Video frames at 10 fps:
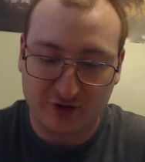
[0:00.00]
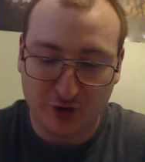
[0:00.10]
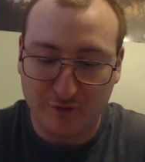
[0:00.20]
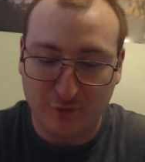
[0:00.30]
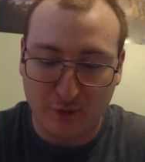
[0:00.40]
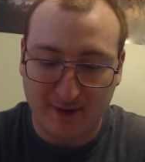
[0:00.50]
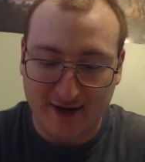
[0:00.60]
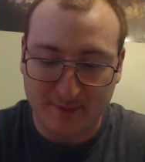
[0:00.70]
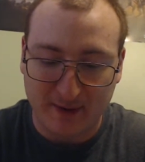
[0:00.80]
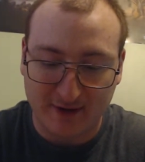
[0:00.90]
Unifor and
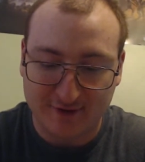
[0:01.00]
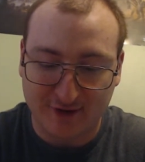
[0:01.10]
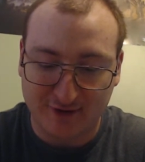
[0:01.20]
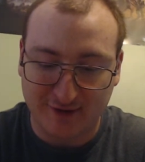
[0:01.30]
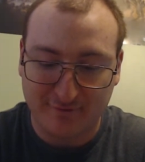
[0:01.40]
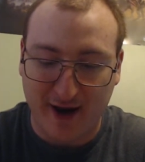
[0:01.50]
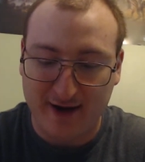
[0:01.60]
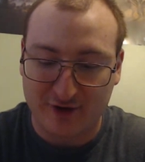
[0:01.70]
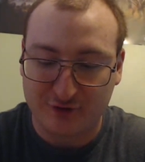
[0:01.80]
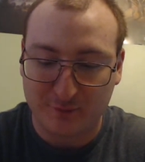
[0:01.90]
Ashbeka suddenly
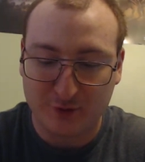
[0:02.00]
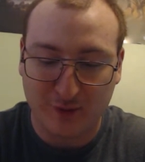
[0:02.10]
vanished from New